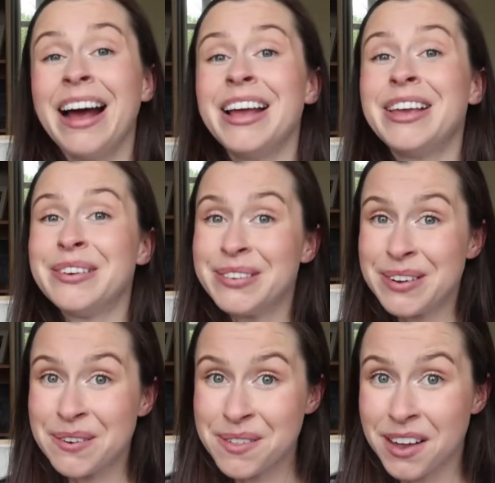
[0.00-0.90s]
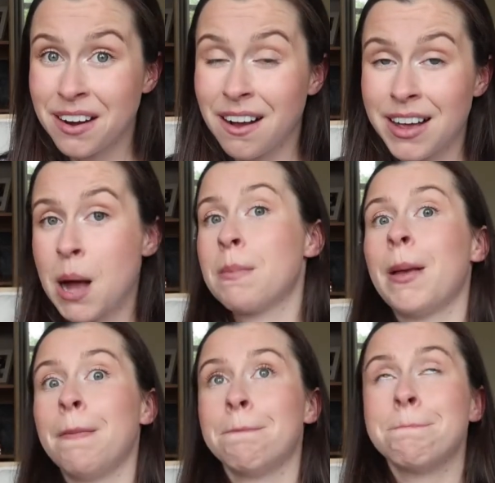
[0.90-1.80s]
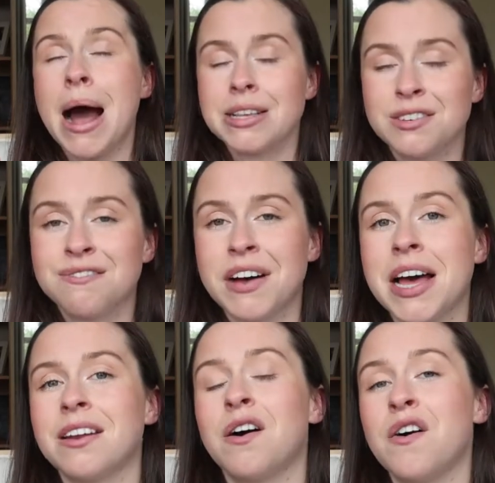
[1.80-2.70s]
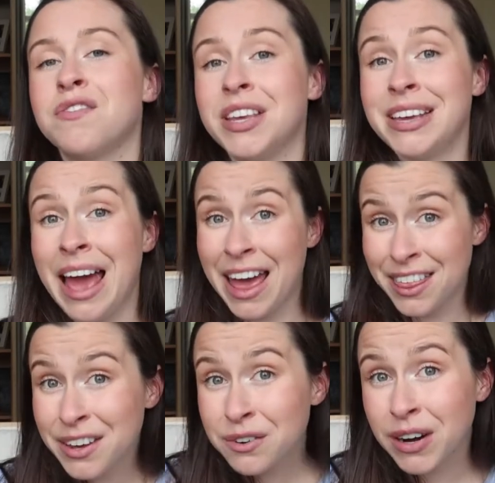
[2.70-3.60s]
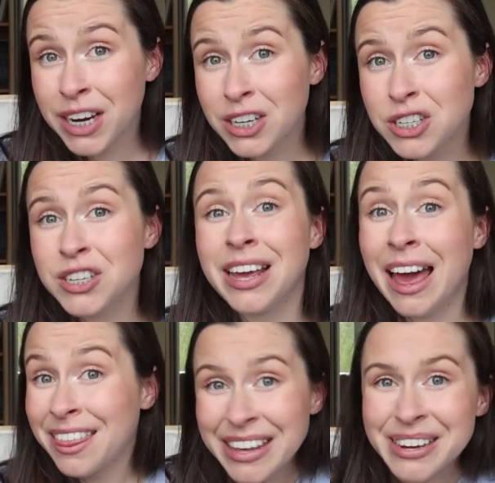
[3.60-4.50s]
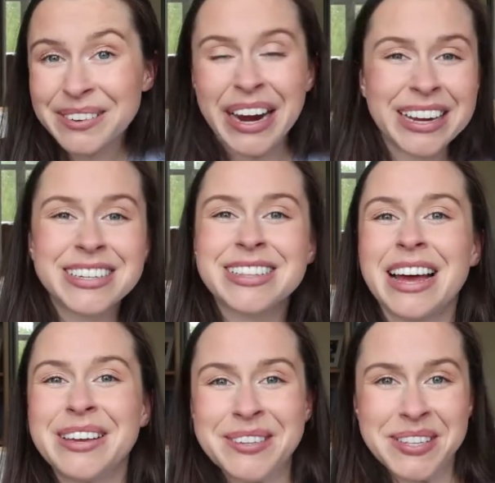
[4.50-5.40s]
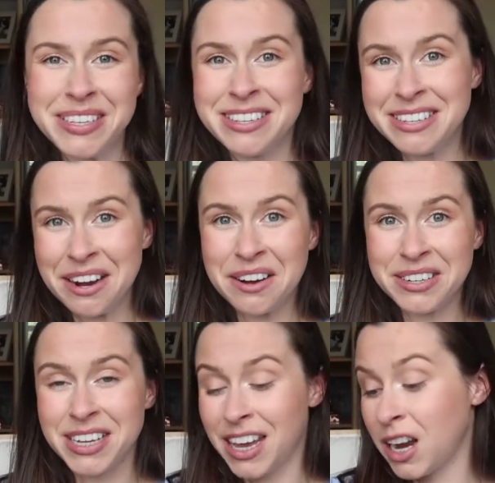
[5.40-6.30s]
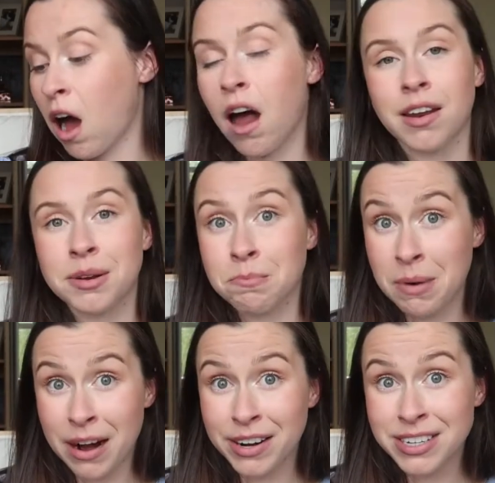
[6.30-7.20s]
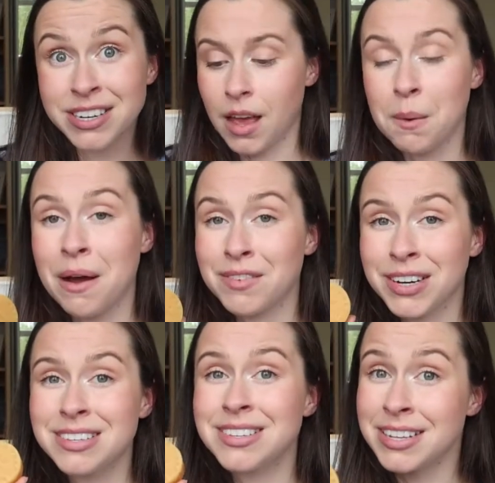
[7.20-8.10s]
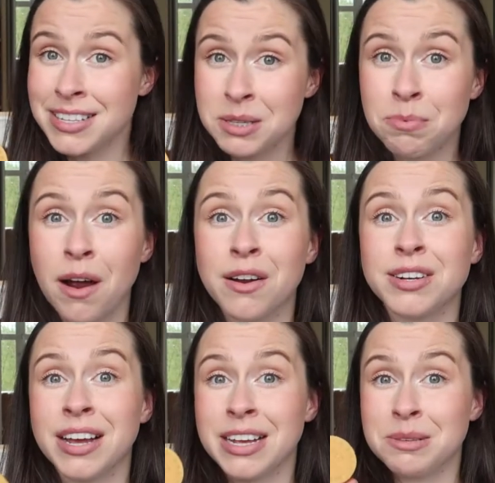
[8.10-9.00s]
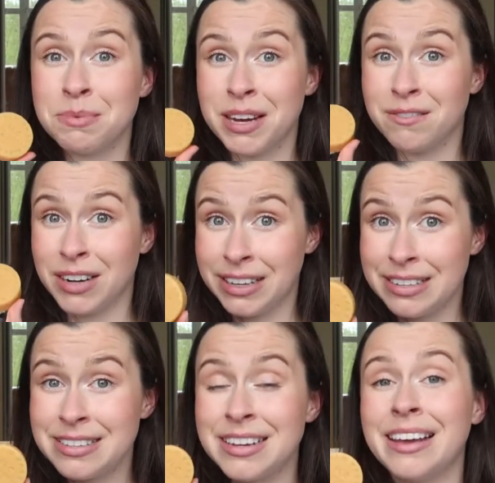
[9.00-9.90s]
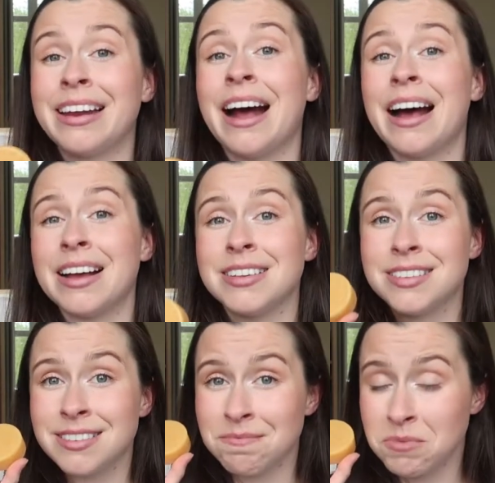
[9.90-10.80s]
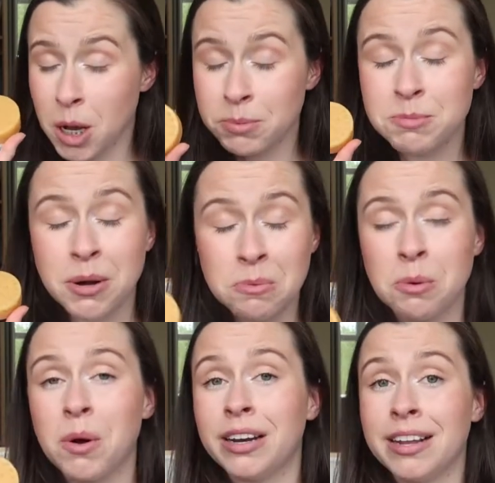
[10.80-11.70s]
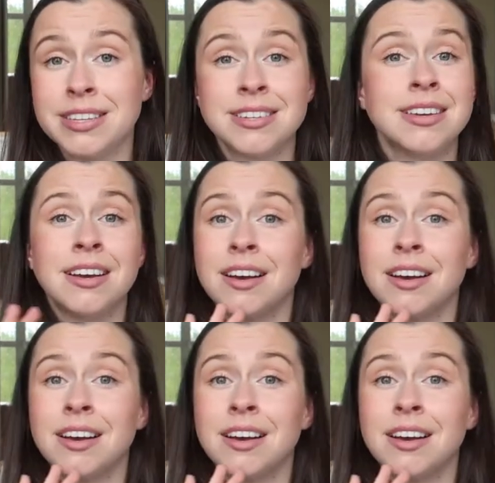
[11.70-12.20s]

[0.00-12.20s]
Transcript: You'll know that I am a massive fan of the Ethique range, the Ethique range that you'll see stocked in Holland and Barrett. However, since this product has been released, it has topped my number one list